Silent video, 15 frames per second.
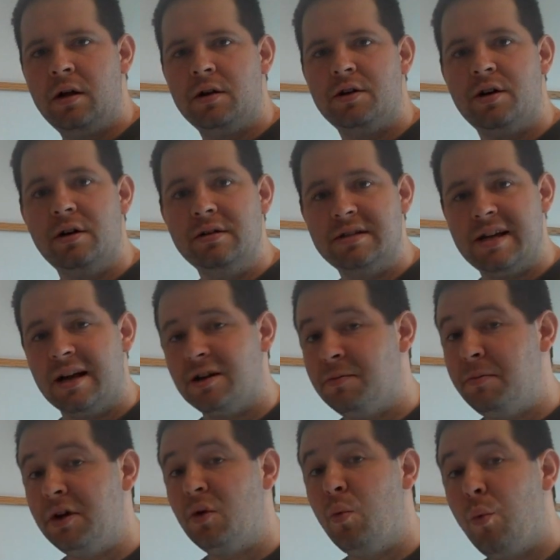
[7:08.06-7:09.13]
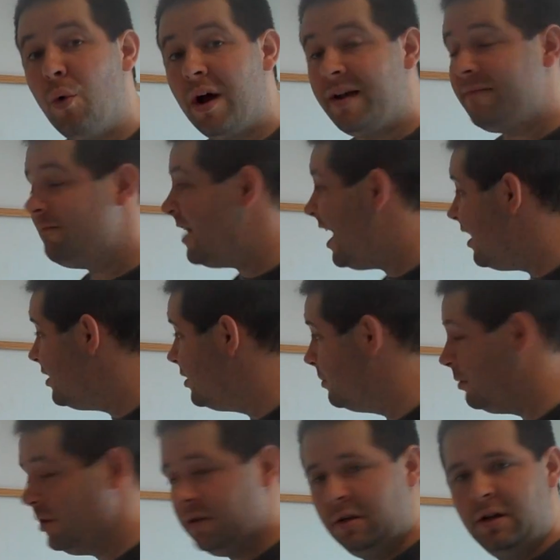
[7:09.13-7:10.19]
turns out to be quite
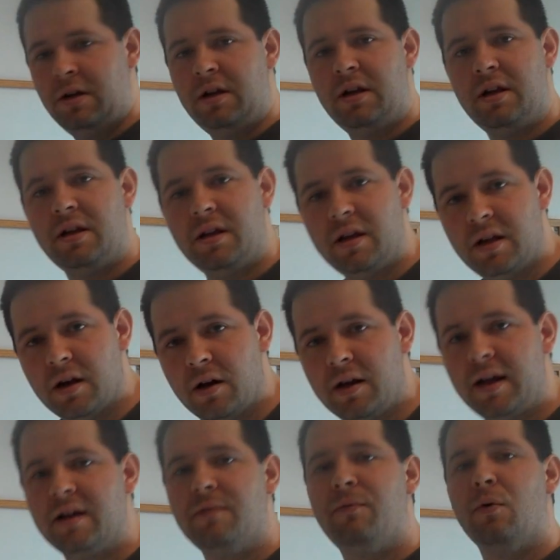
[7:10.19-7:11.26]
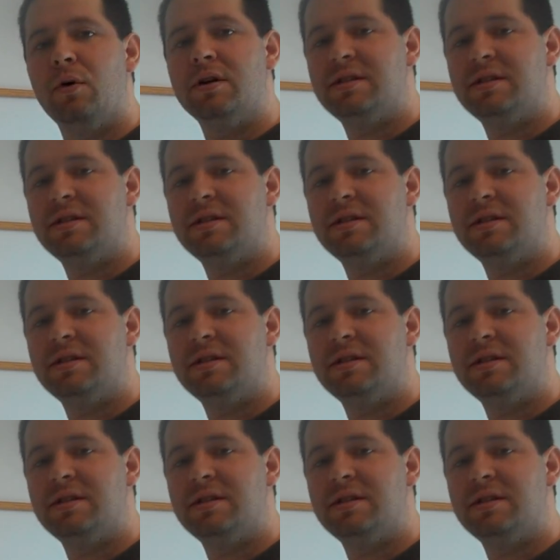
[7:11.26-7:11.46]
valuable for